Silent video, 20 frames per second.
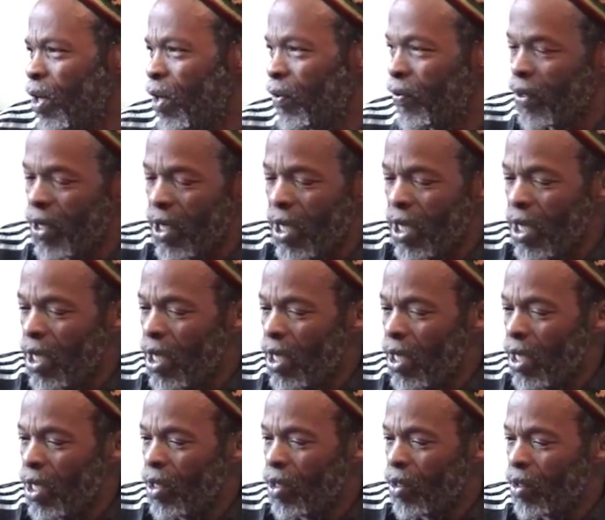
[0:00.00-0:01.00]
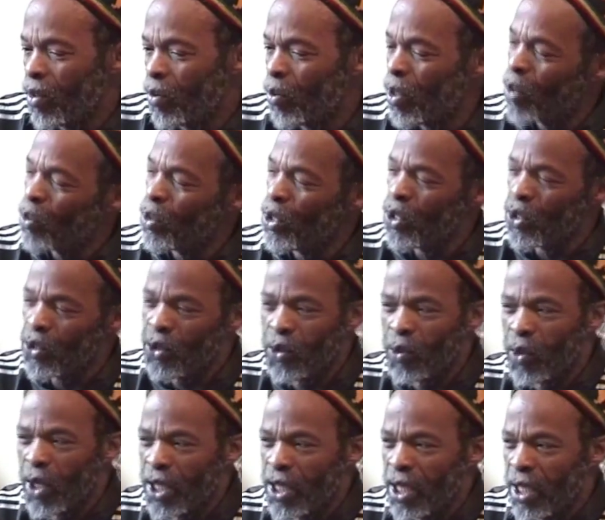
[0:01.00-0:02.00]
of, you know, what we used to
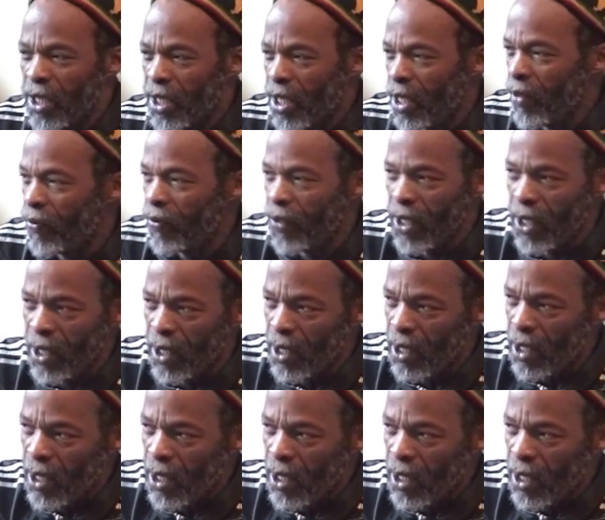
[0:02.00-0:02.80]
watch on TV.